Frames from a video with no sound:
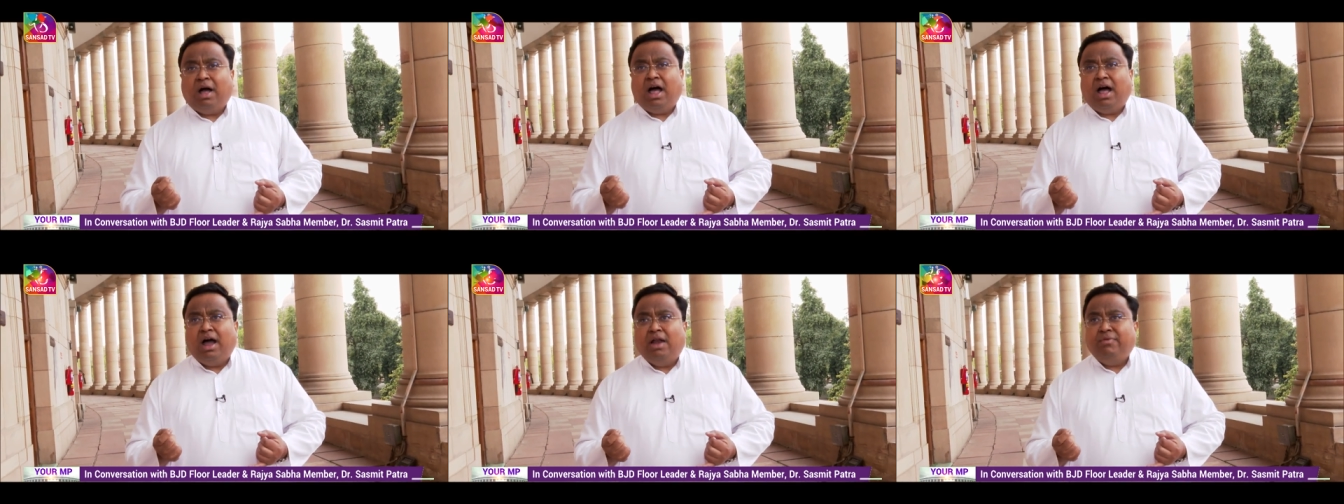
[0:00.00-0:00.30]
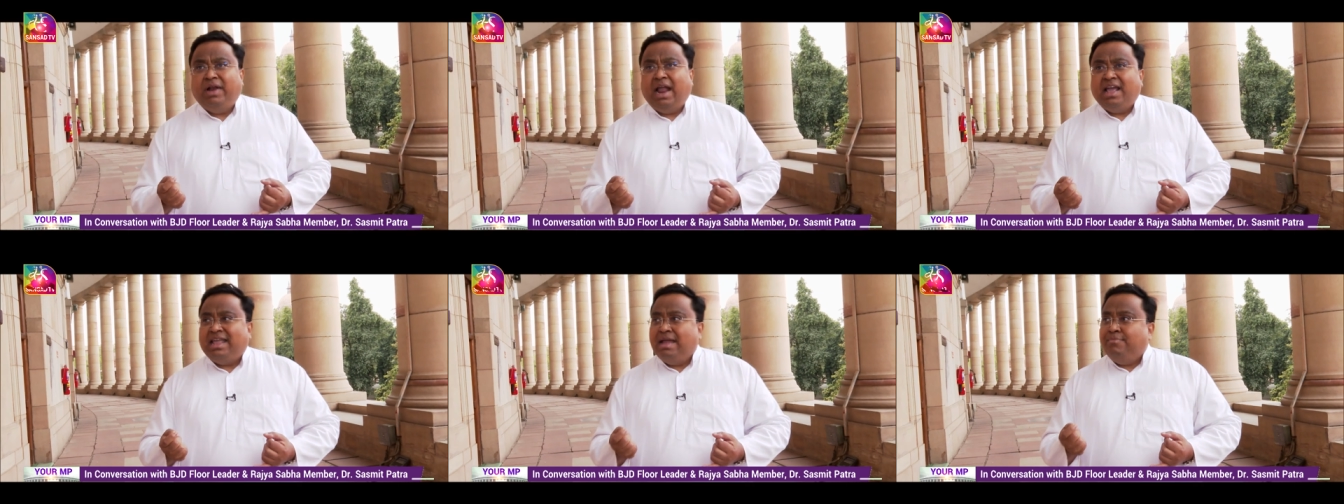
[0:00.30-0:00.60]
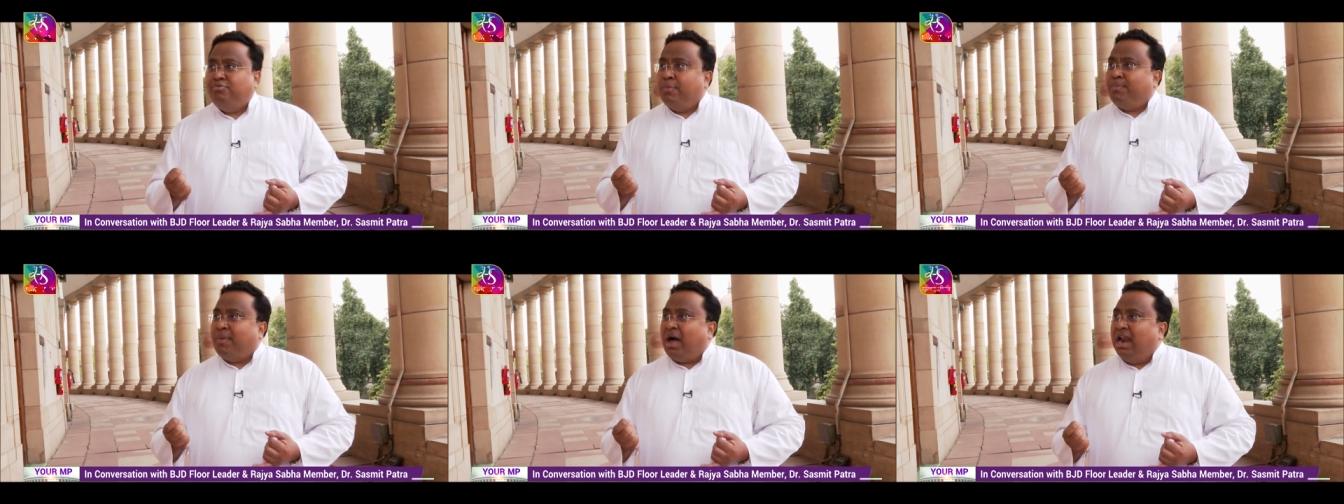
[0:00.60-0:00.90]
hour when I
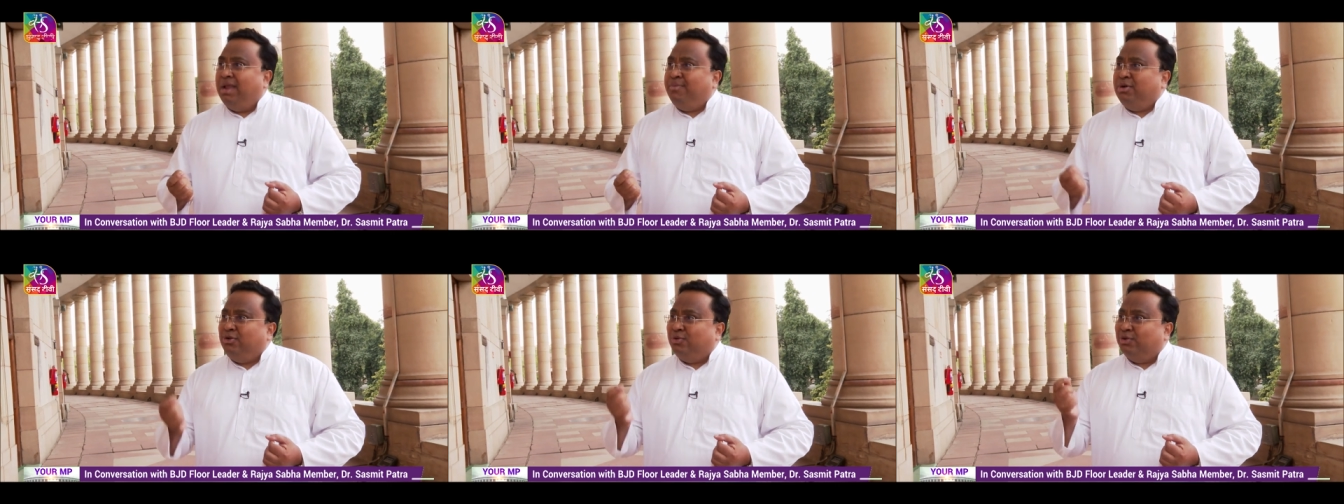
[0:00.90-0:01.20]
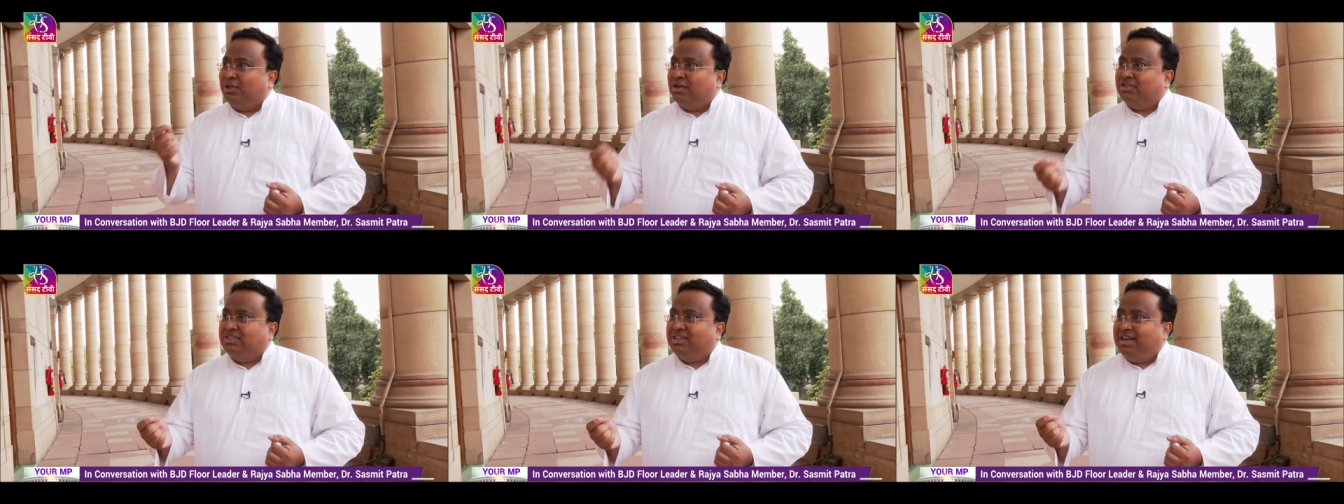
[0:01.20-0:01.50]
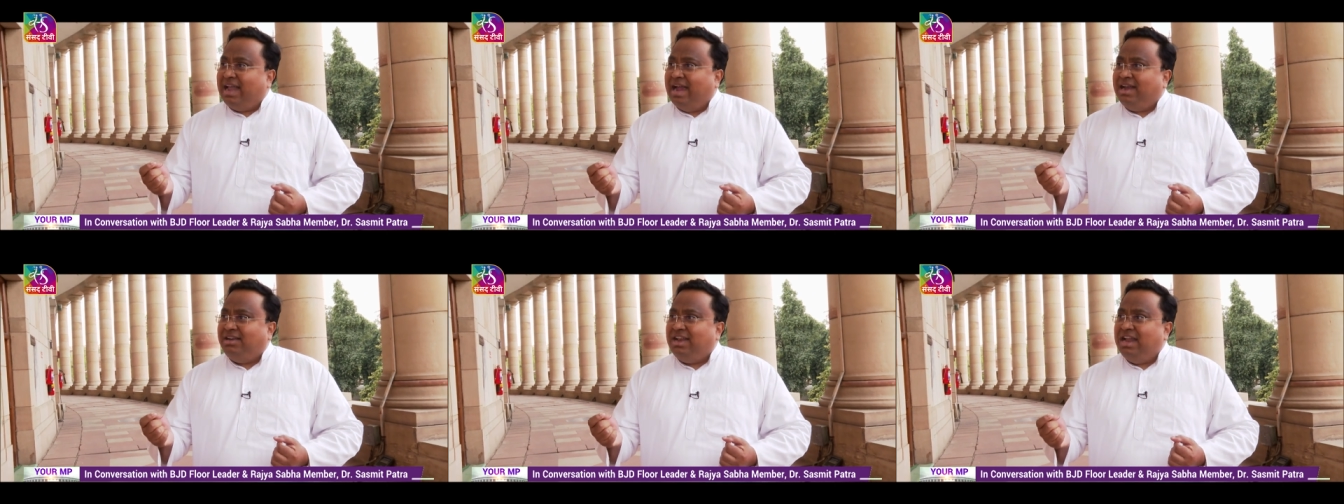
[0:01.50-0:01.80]
came to parliament
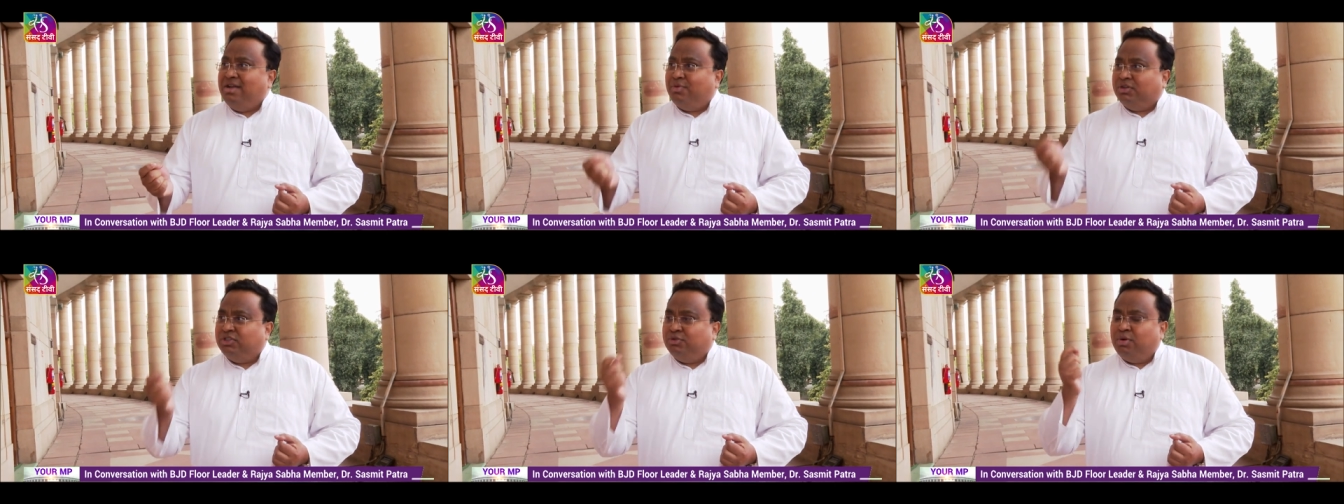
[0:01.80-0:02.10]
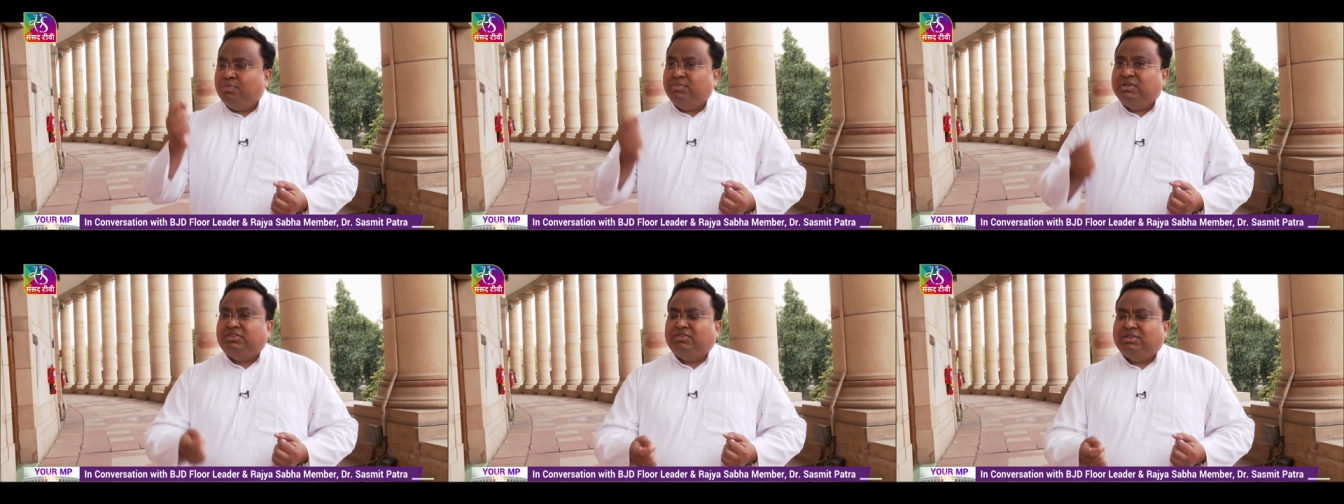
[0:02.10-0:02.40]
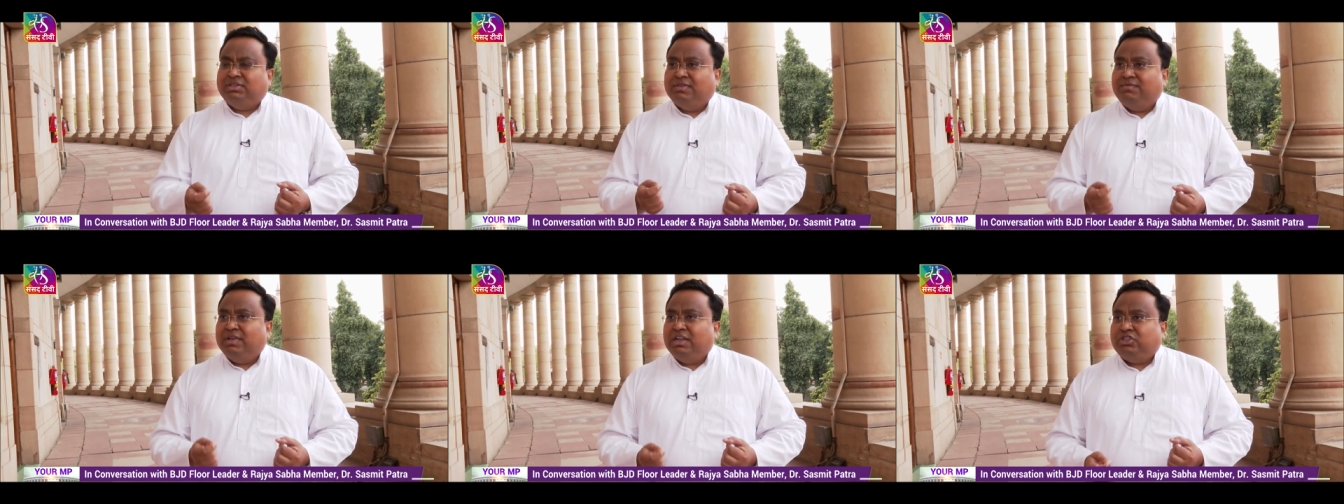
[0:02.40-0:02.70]
2019 was the women's
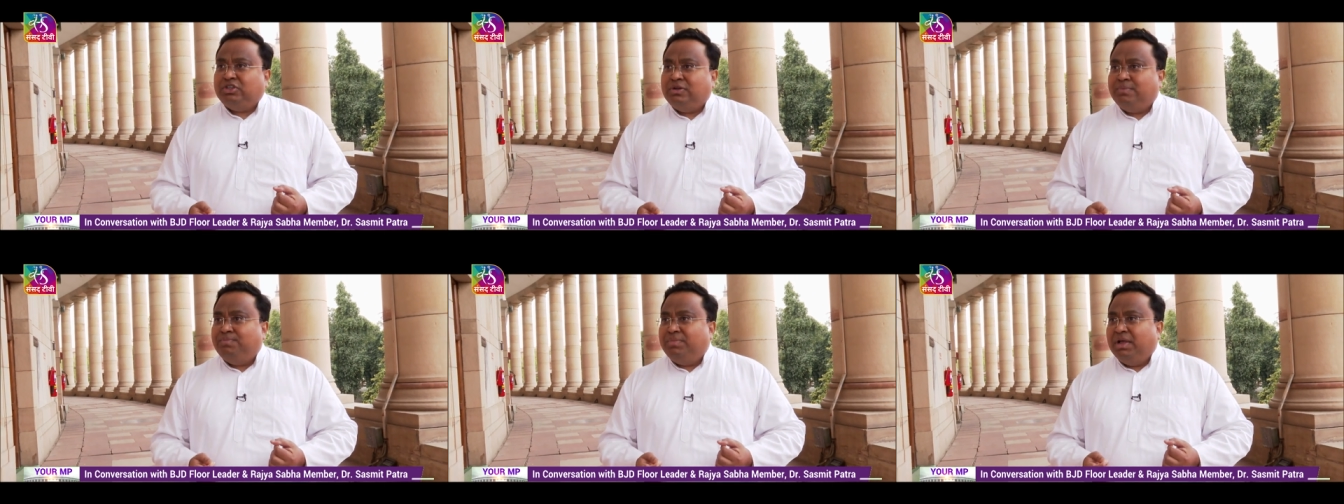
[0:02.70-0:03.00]
reservation